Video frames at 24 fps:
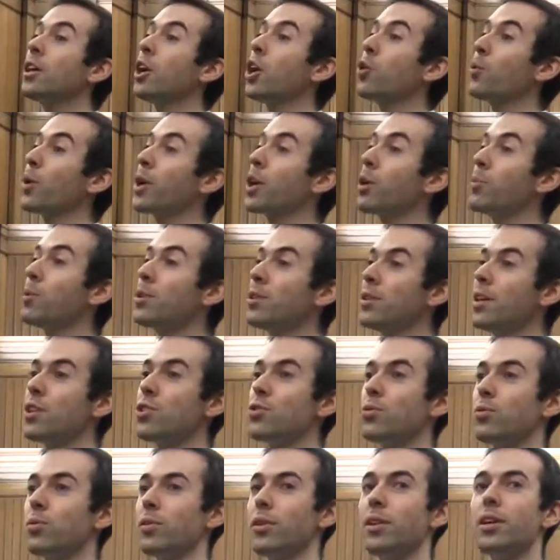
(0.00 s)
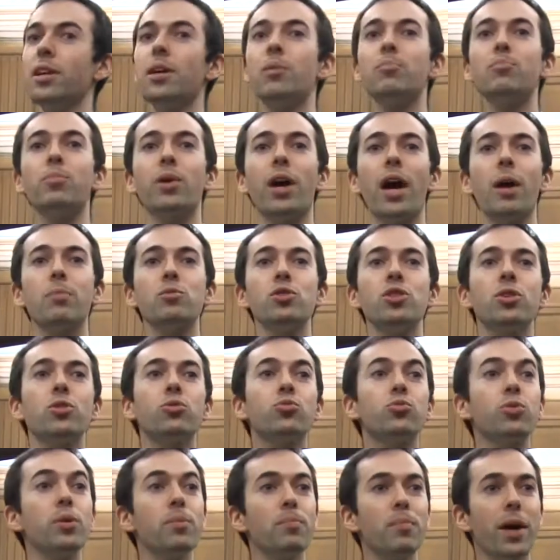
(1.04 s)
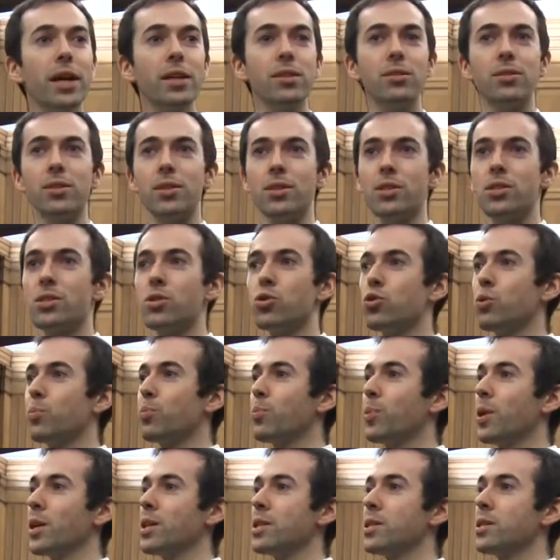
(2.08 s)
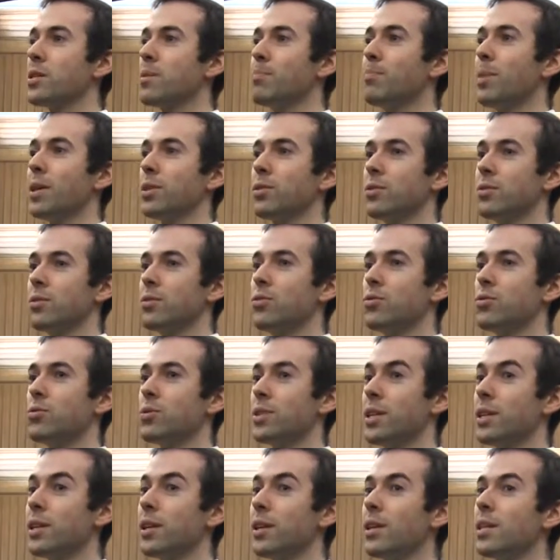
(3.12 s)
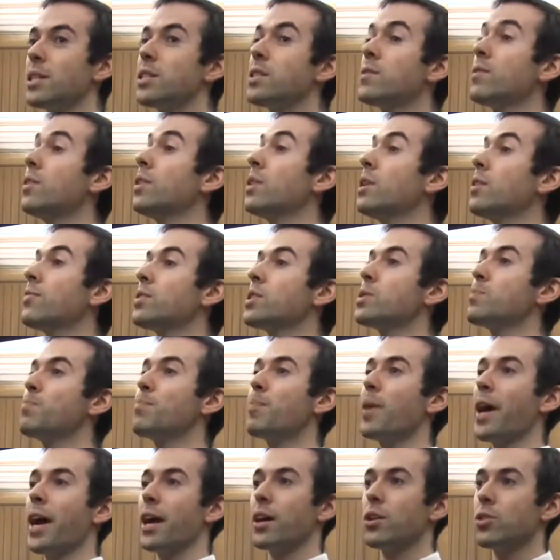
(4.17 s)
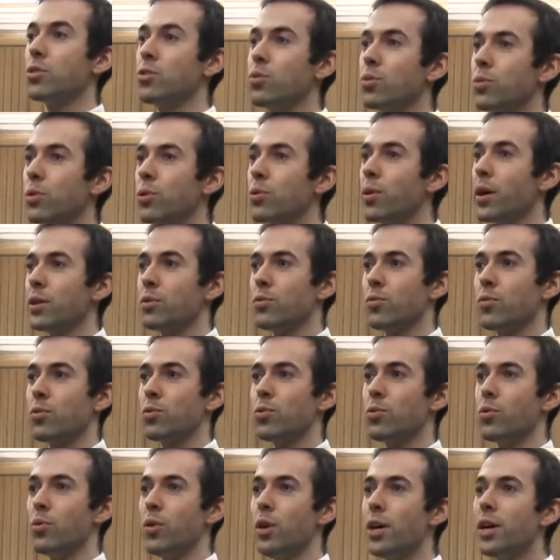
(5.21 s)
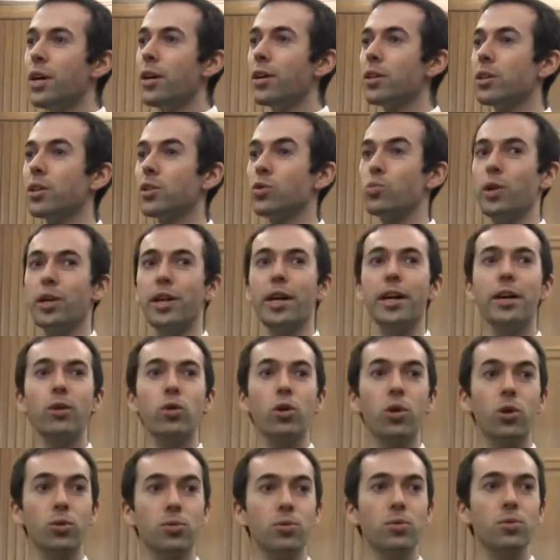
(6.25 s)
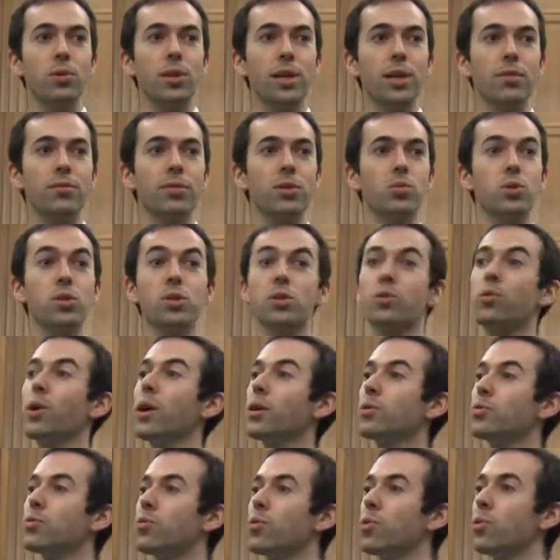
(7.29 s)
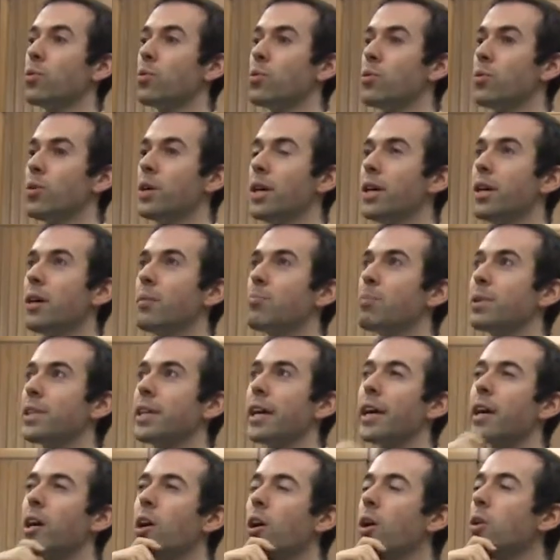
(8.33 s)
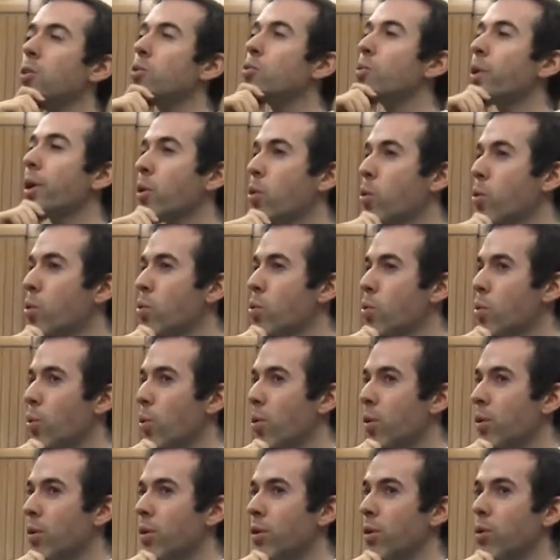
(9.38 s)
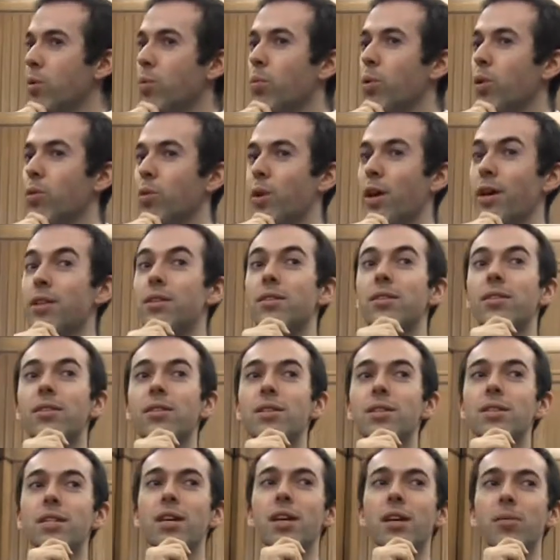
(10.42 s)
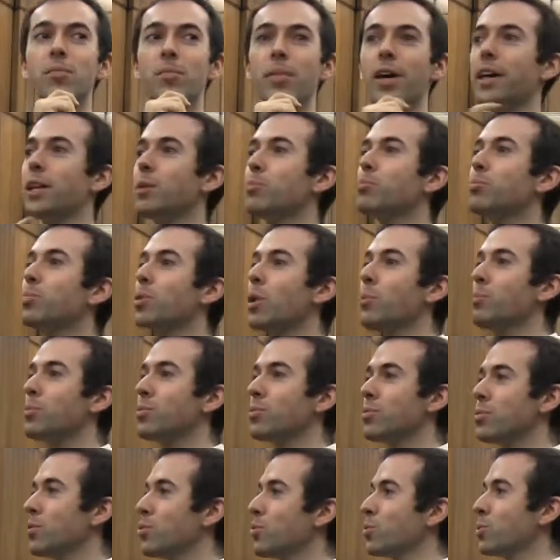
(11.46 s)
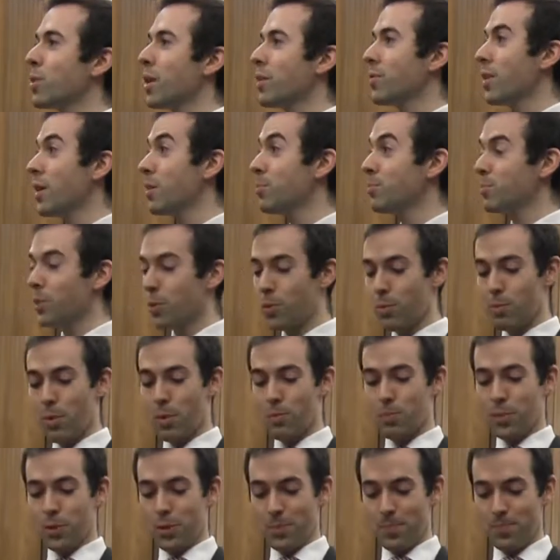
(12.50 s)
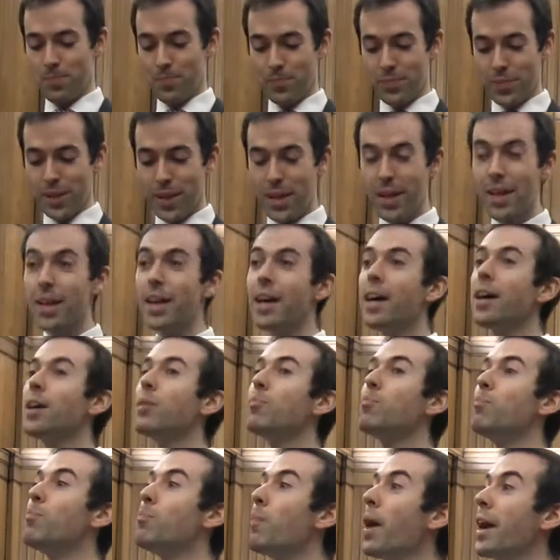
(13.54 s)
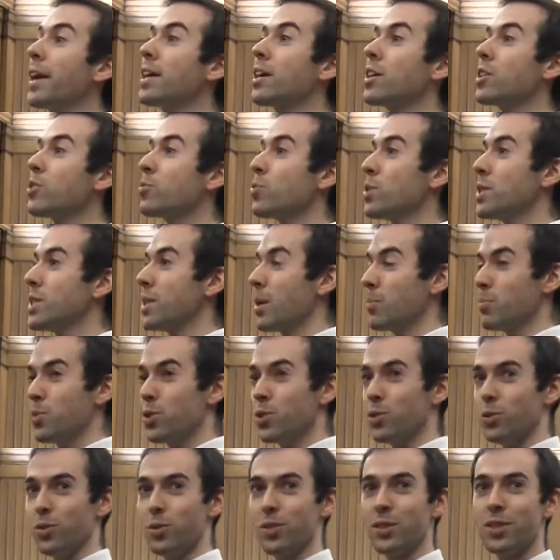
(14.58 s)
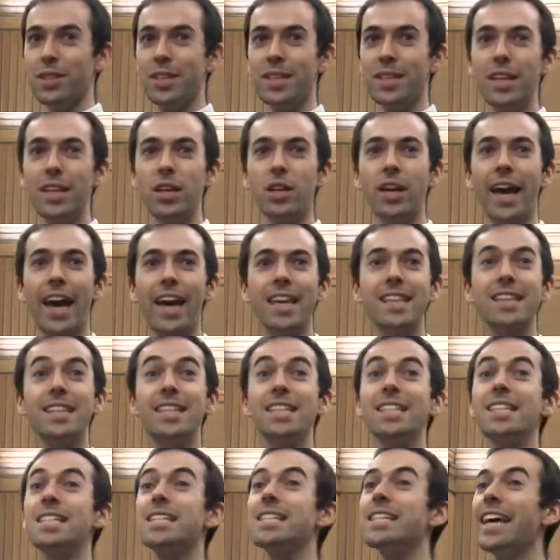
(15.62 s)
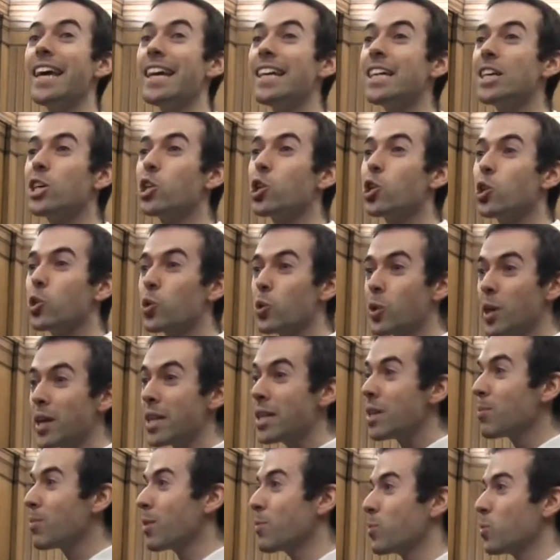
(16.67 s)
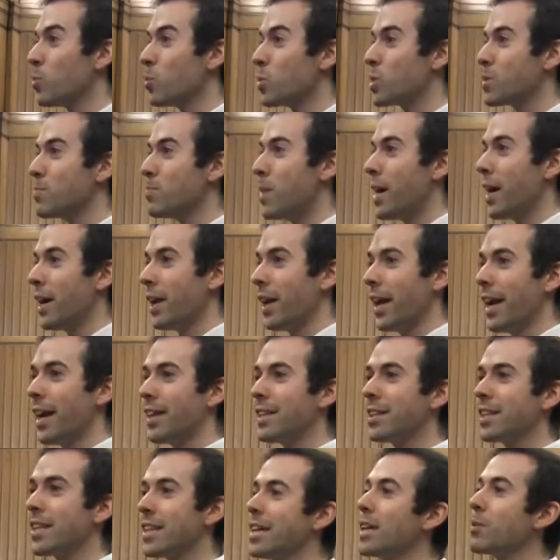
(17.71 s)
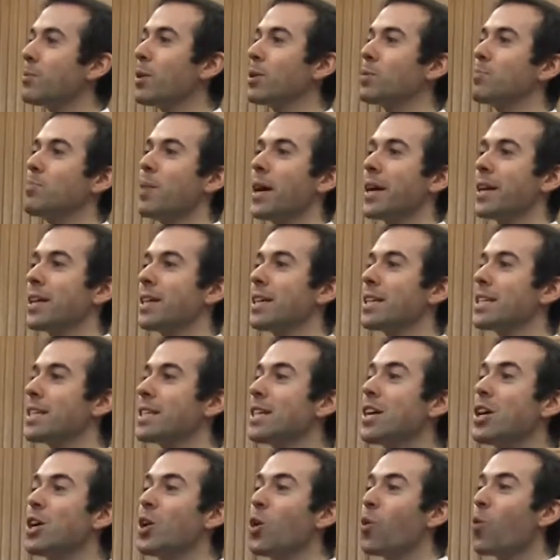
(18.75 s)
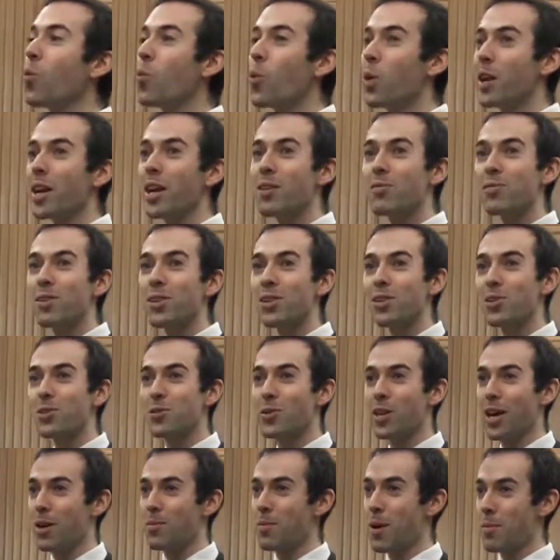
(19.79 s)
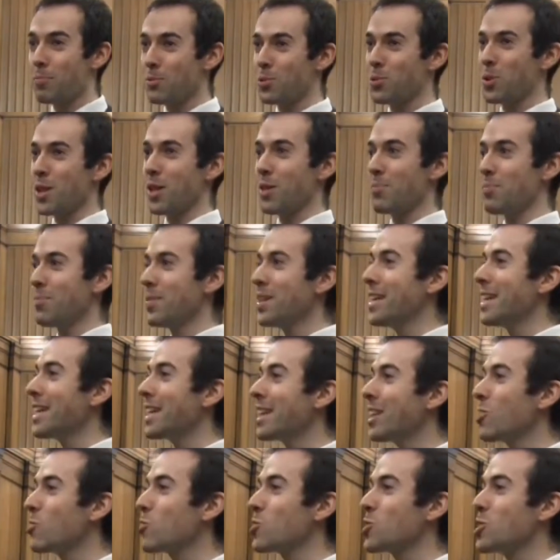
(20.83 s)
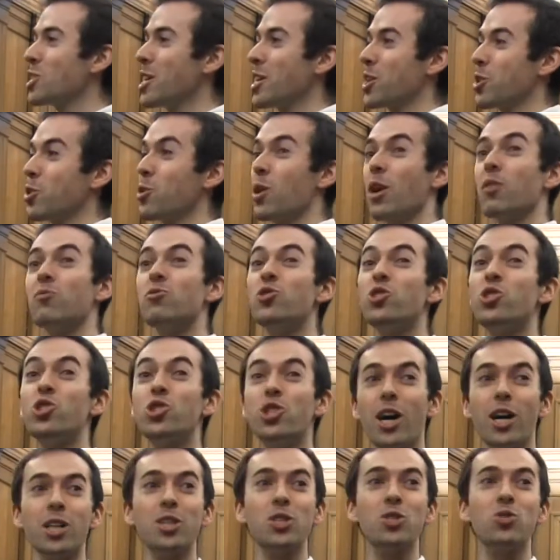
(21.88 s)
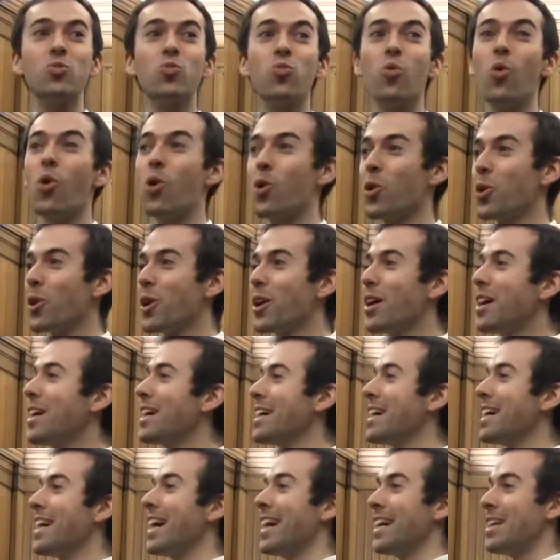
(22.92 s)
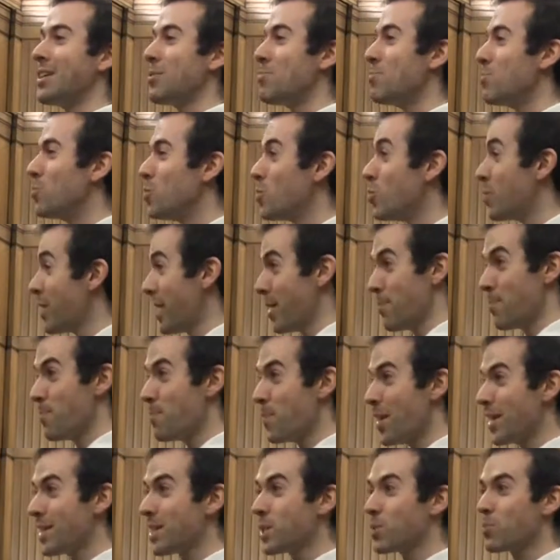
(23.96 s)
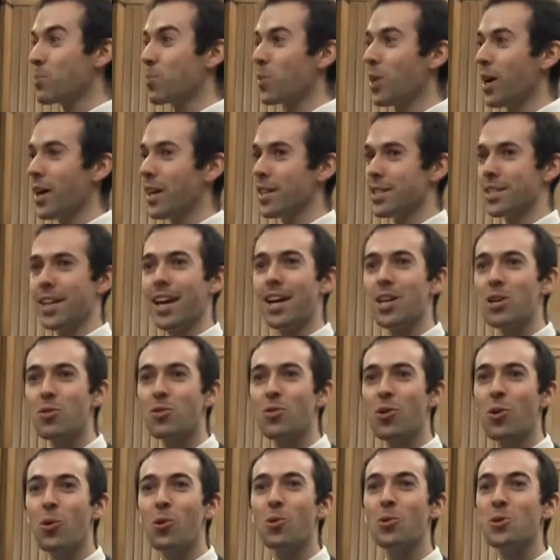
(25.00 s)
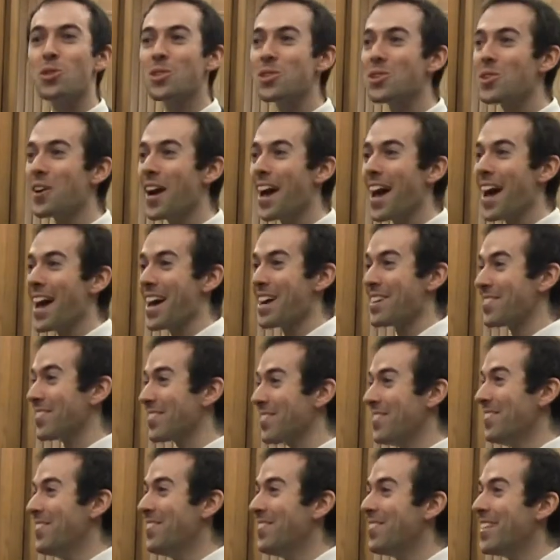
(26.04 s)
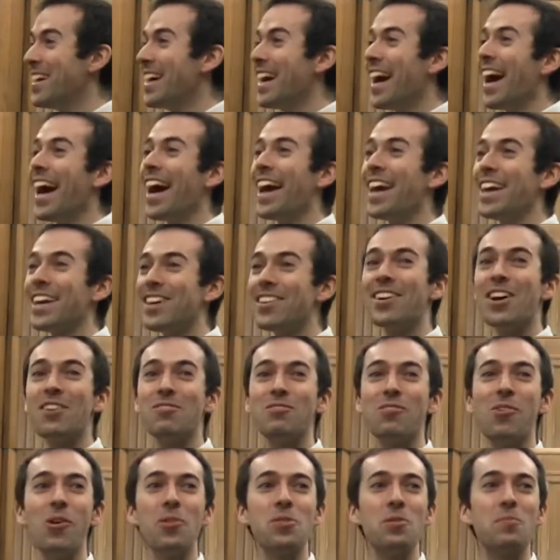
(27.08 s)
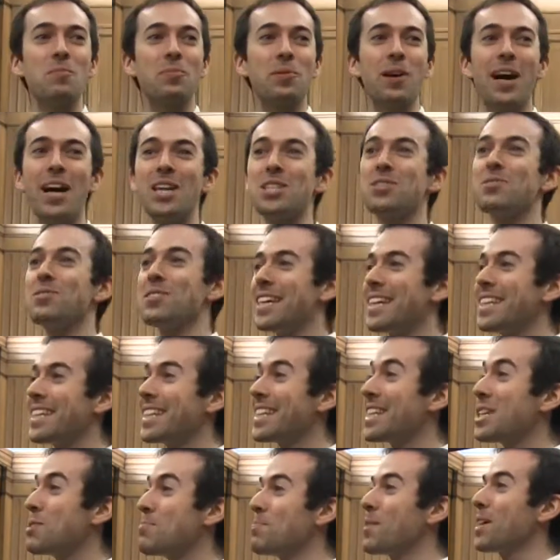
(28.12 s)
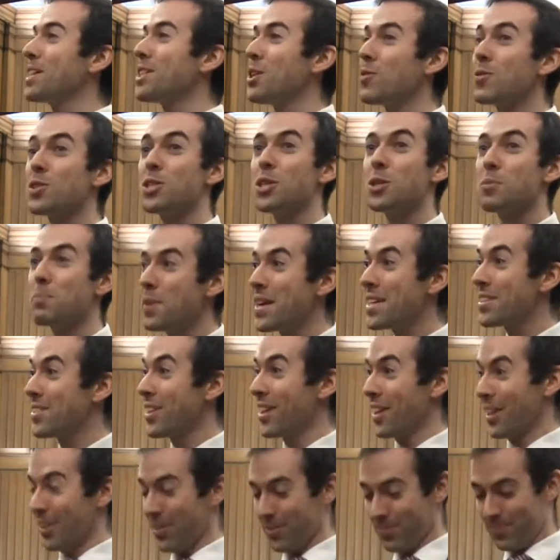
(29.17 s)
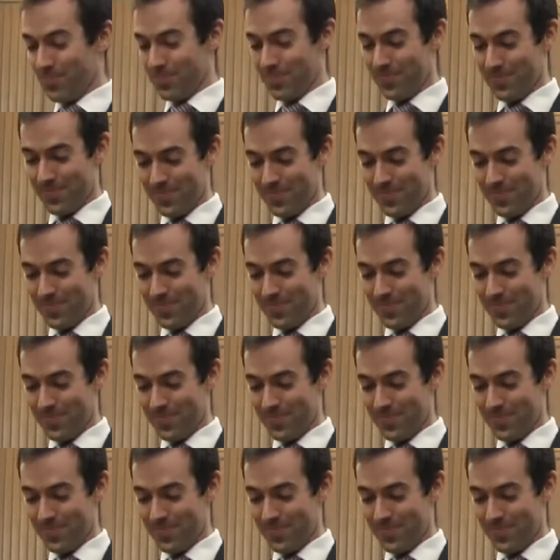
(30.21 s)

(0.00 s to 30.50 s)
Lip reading: A recommendation, perhaps she could remind us to press the button to send the lifts back to the ground floor. Because when I got to the lift, it was the ground floor, but I can't recall whether I did the same, and a prompt would have helped me remember. Mike at the reception had this incredibly broad smile, and the thing about Mike is, whenever you come up to him, it looks like you have just won an immense prize. And of course, you have won the prize of attending this magnificent meeting.